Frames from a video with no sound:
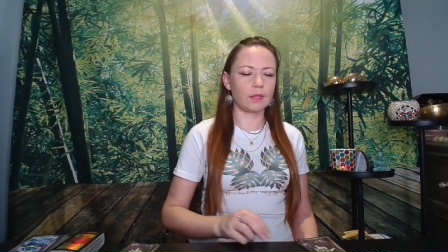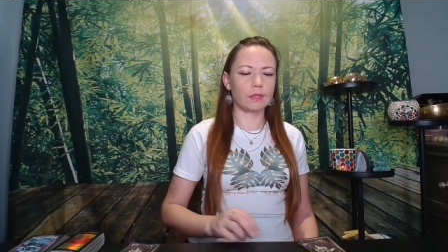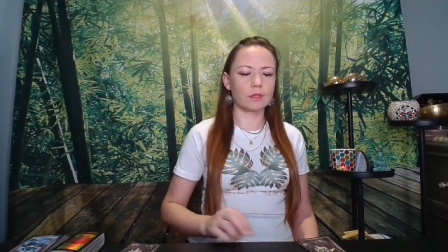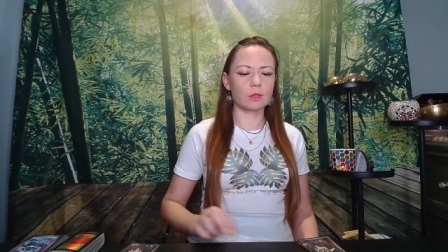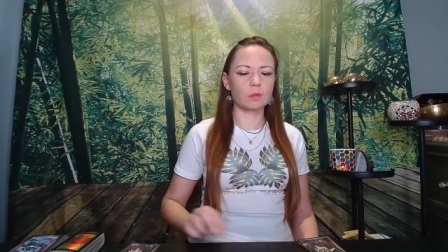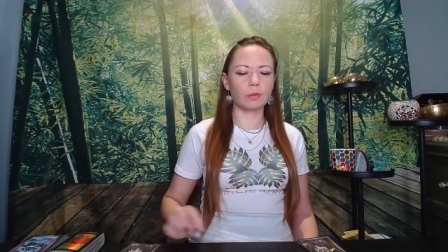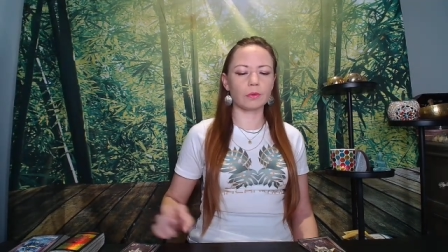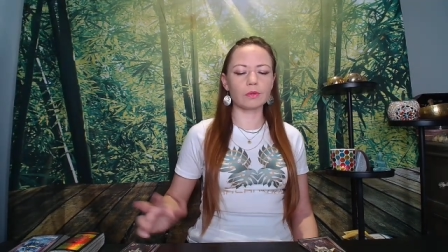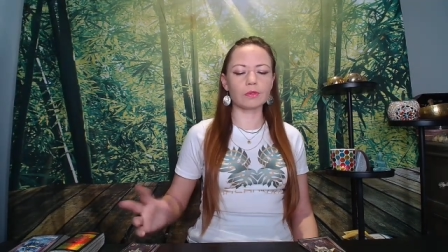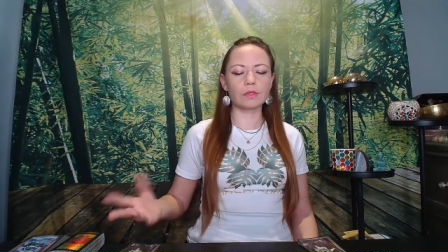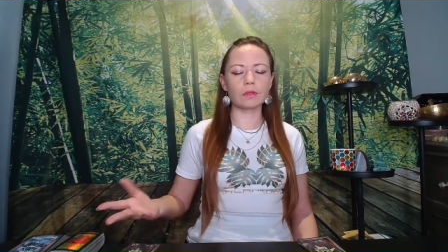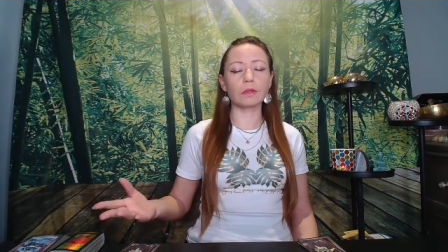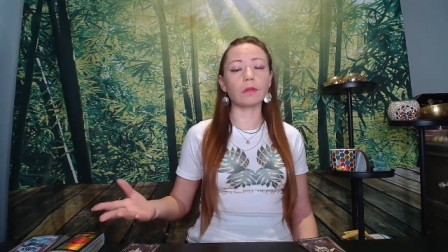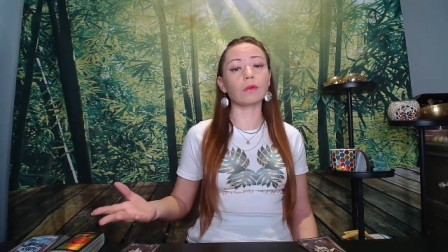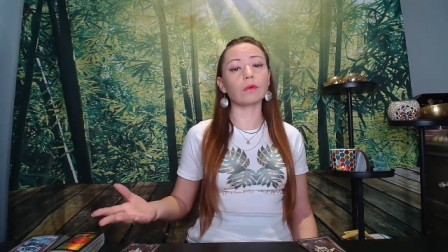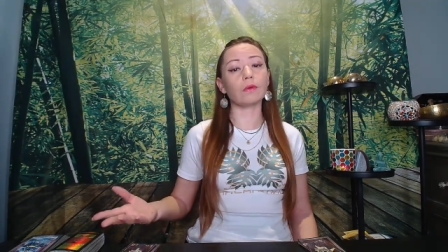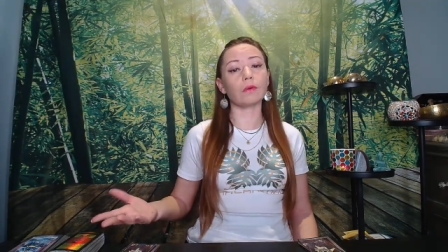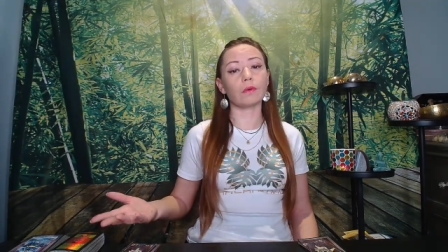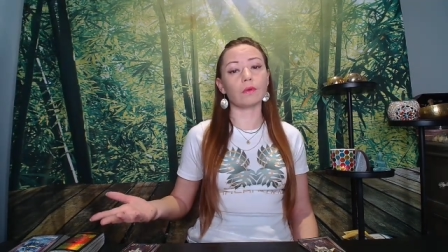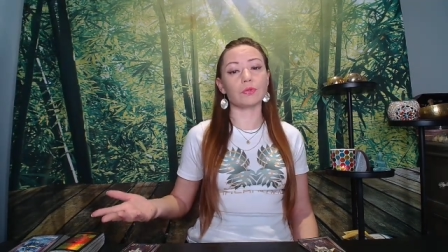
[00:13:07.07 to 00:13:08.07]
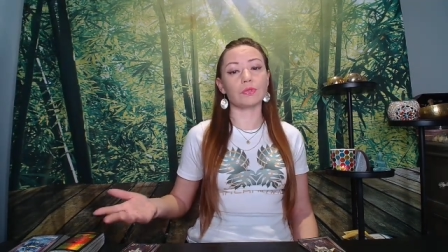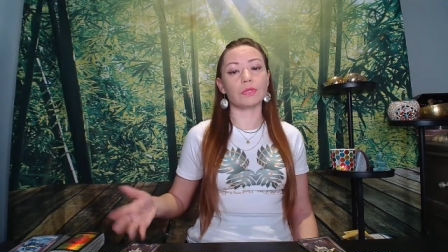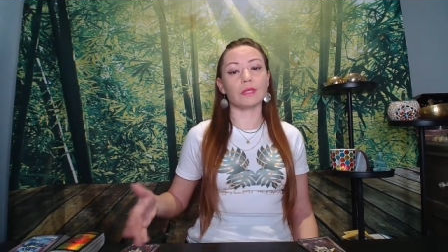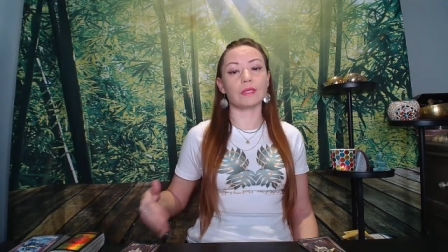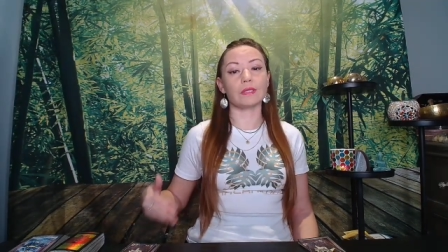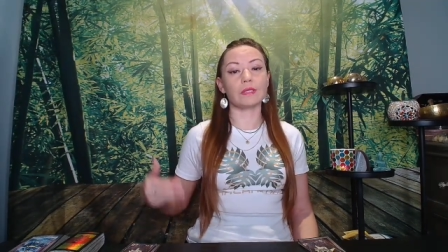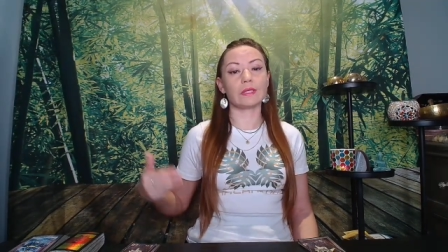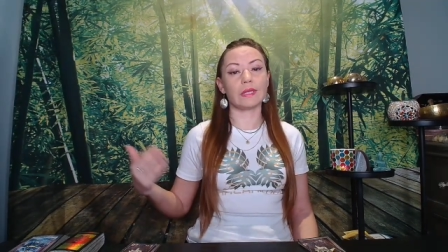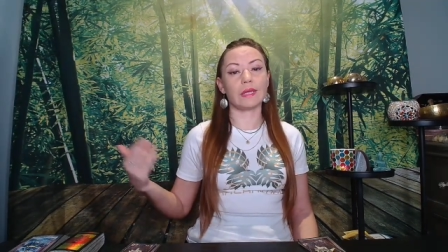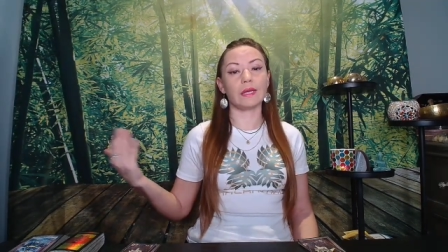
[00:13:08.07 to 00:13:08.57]
It's personal growth
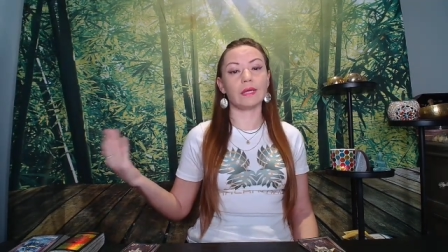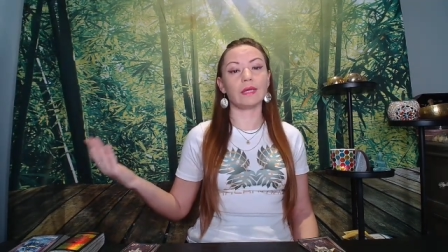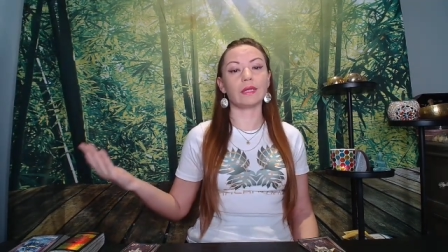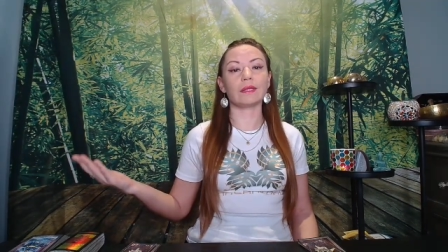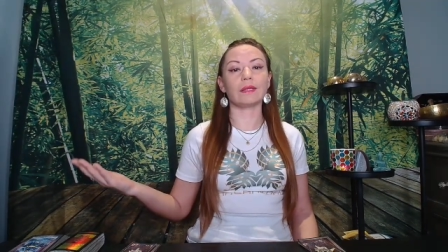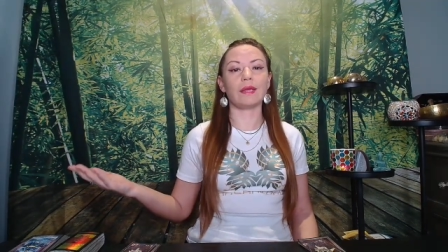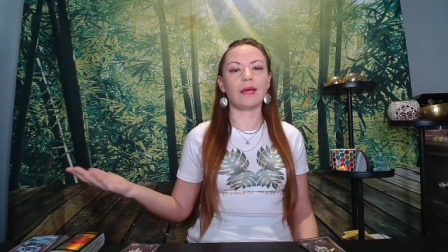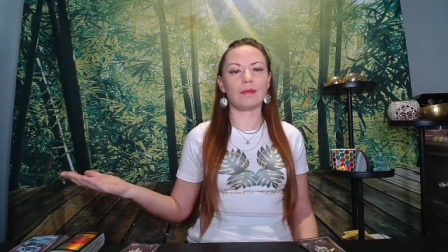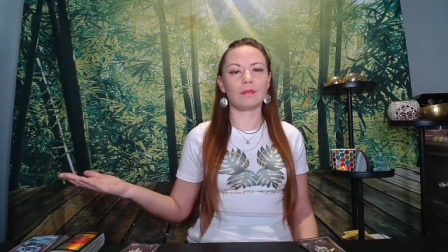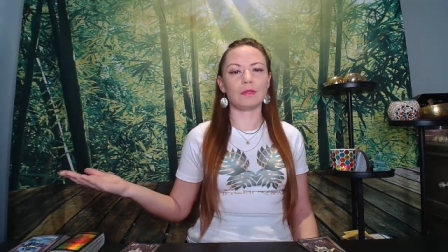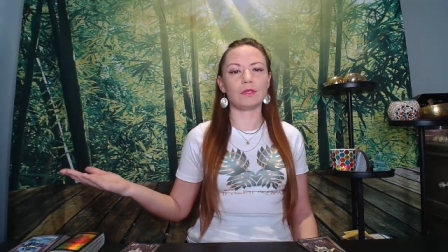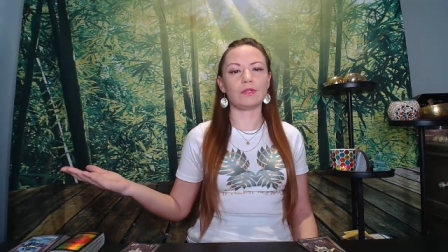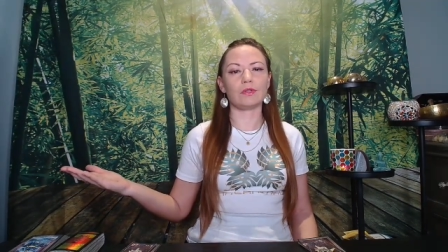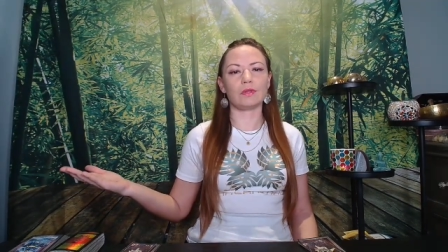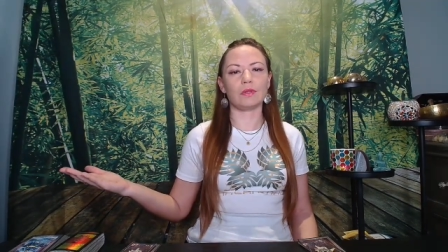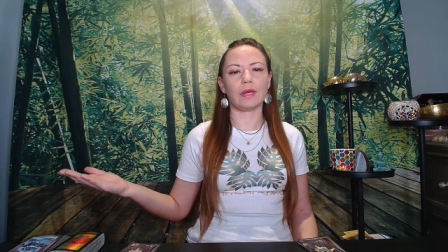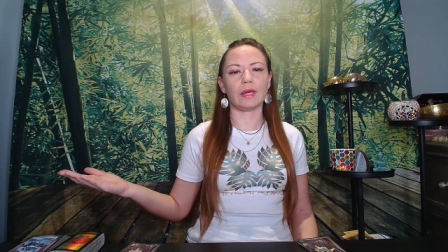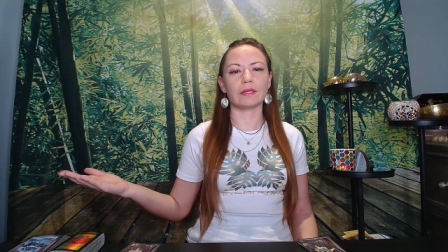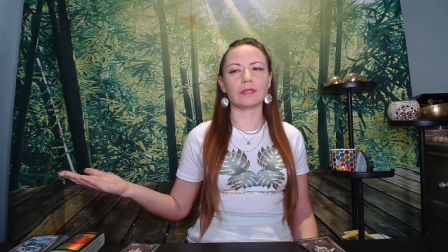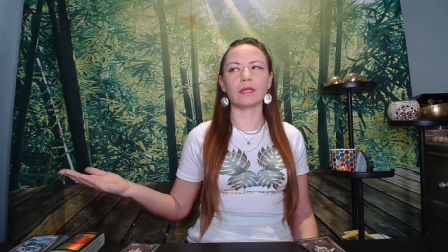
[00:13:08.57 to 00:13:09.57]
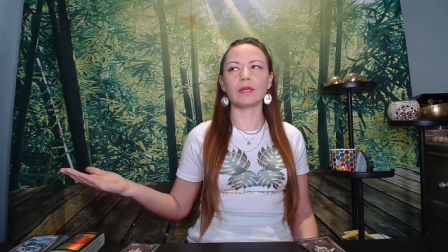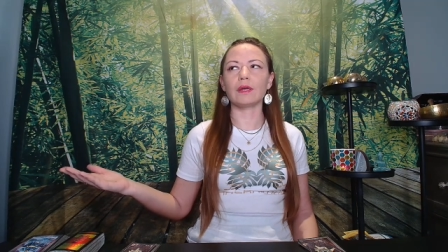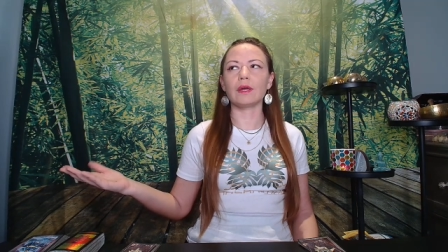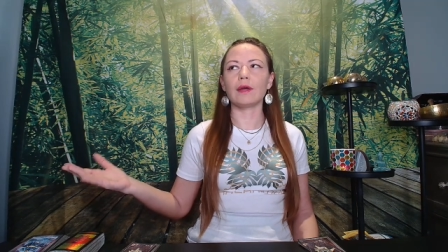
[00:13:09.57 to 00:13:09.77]
that's taken them into that